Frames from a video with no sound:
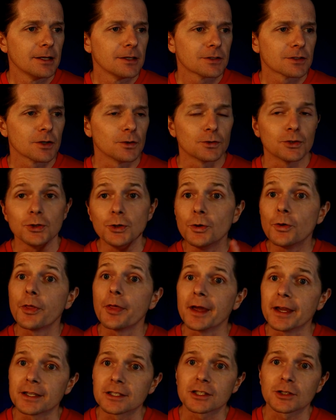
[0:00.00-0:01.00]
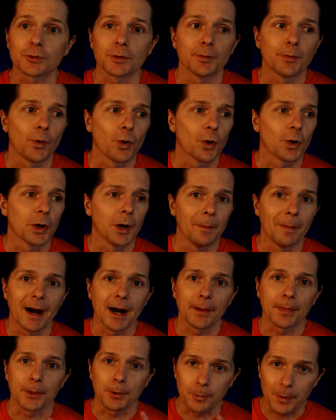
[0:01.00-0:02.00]
So two things to report
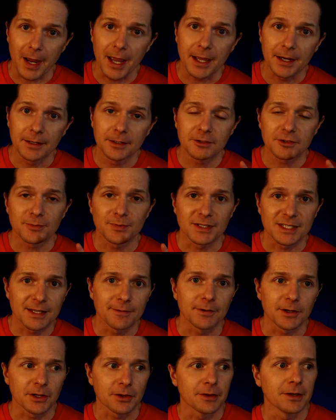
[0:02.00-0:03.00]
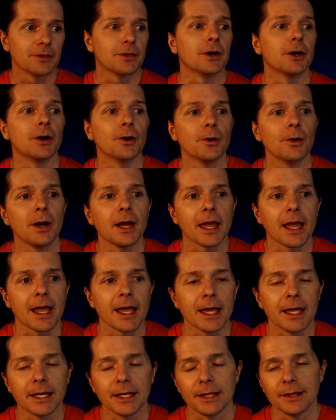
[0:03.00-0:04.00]
about the rain specifically though,
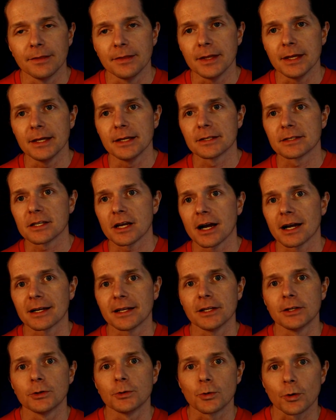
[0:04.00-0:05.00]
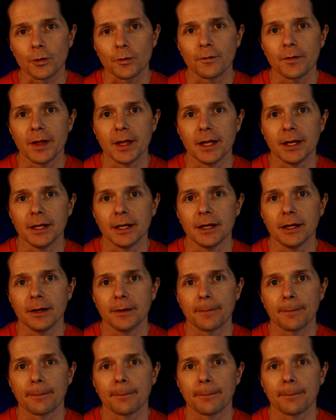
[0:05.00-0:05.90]
and the Saucony Endorphin